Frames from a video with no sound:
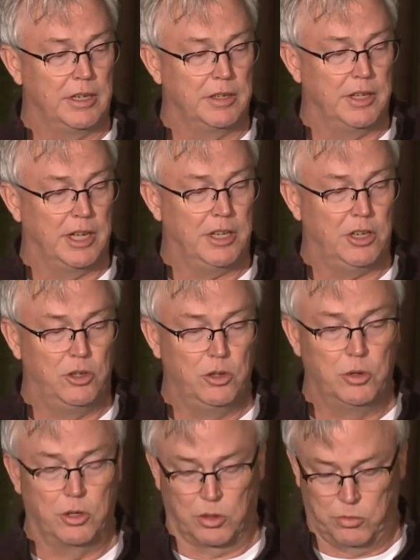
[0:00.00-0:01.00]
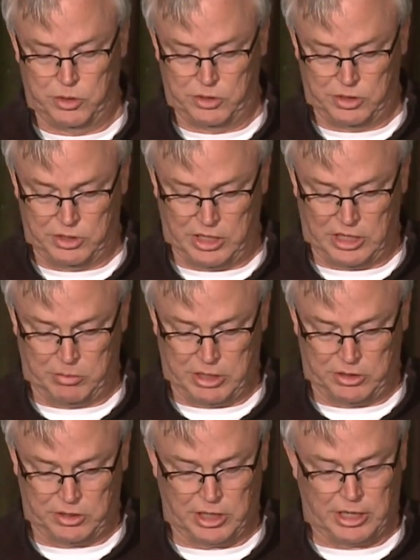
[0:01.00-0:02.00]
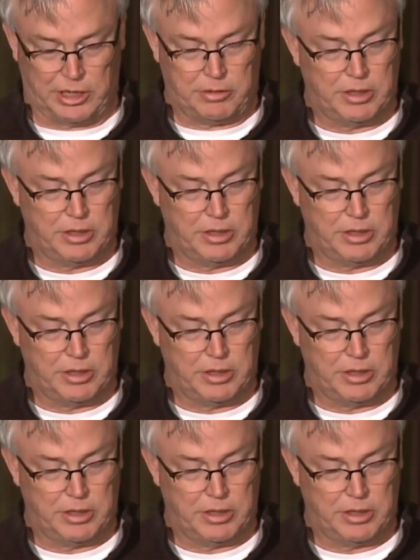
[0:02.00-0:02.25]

Donnie Duker was his name. Nice guy.